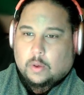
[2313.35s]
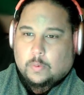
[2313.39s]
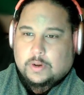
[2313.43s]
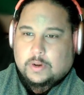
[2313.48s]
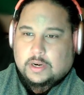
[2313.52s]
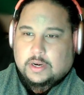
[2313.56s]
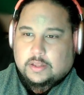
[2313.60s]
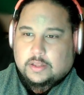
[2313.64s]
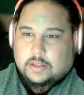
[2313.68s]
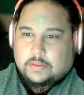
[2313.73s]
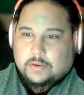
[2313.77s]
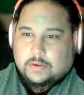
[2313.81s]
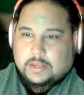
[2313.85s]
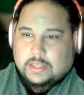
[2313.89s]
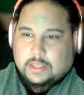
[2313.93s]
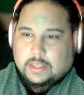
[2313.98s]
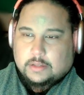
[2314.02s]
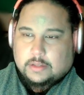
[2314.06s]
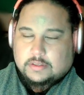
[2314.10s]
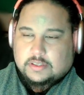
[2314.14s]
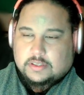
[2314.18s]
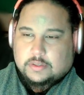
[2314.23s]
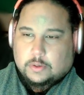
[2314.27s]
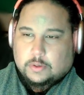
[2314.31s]
When another
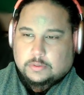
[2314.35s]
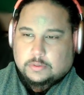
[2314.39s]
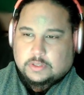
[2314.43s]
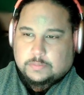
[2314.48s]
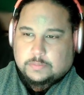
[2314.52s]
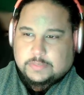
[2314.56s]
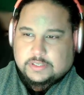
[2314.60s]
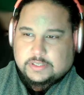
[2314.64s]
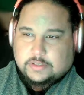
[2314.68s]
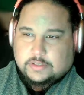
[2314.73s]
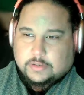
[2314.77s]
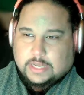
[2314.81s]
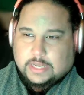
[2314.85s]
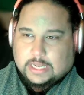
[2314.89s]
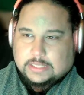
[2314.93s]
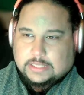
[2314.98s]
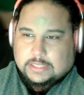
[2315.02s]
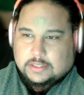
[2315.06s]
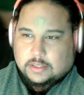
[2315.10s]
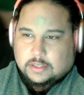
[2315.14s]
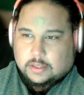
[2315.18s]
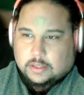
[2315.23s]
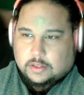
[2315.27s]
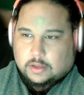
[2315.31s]
account scolded Mr.
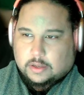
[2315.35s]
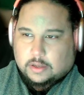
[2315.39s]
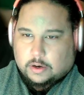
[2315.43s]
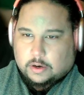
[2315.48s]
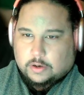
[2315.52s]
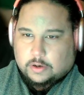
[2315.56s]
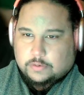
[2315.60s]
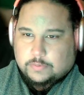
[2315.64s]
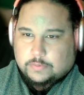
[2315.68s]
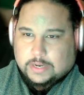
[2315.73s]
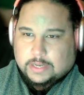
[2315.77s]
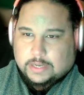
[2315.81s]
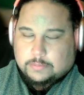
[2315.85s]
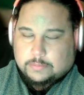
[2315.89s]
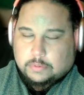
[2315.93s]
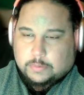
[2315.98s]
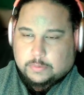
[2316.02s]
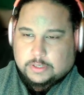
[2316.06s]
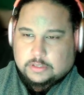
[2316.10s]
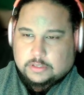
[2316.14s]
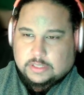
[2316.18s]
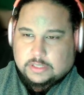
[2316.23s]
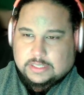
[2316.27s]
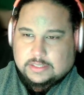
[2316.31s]
Gaetz, the hard right and
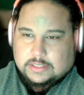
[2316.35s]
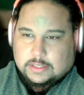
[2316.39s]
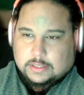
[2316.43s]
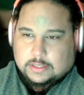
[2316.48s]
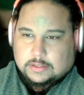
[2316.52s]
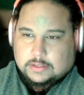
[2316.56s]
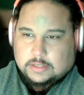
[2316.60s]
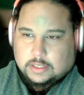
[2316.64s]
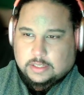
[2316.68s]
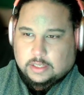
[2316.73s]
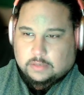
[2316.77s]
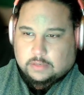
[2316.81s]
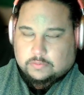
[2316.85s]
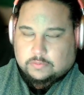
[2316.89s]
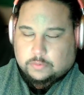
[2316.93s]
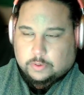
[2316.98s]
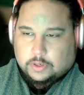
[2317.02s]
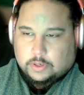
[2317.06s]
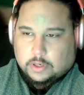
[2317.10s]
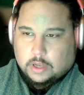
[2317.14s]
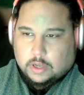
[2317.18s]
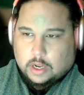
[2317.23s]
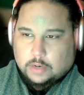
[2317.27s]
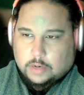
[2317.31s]
perpetually stunt seeking
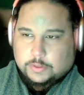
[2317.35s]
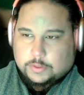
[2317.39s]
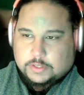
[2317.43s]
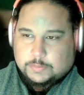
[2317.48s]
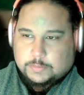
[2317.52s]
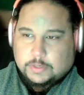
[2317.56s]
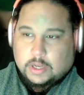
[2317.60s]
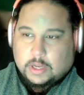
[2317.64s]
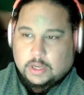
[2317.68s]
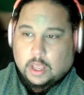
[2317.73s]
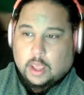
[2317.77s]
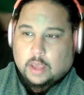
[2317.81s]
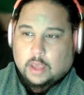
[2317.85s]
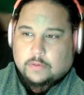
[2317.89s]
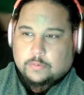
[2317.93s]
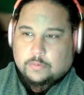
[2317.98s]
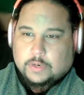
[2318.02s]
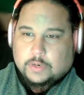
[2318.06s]
Florida congressman,